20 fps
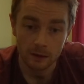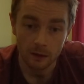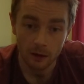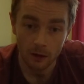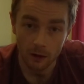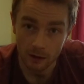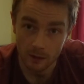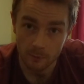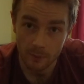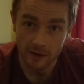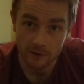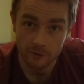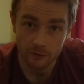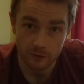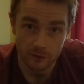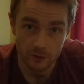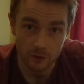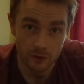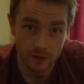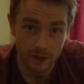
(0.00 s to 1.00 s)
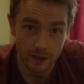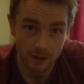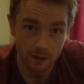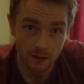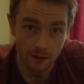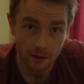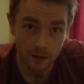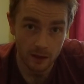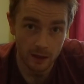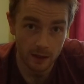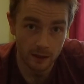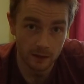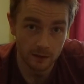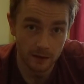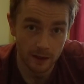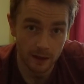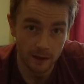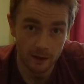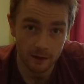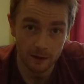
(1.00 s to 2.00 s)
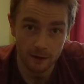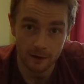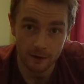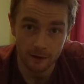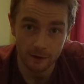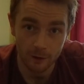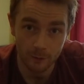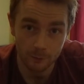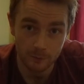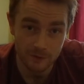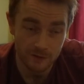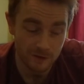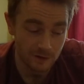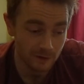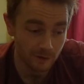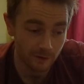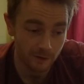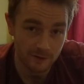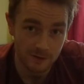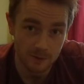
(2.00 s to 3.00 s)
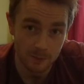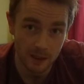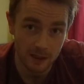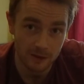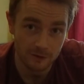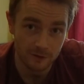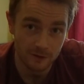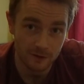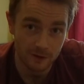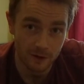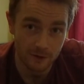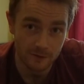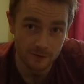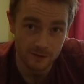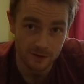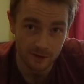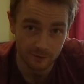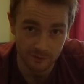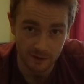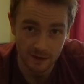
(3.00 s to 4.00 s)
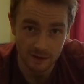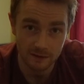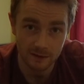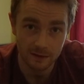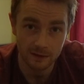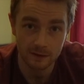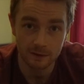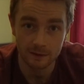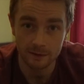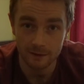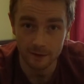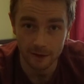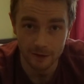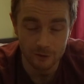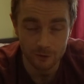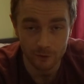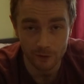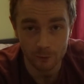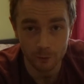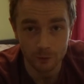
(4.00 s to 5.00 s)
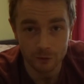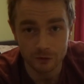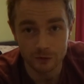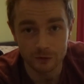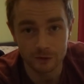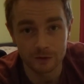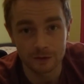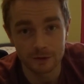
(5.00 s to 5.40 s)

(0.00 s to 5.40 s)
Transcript: all the best for the new year and uh, I'll hope to see you guys on the page in 2017. Thanks very much.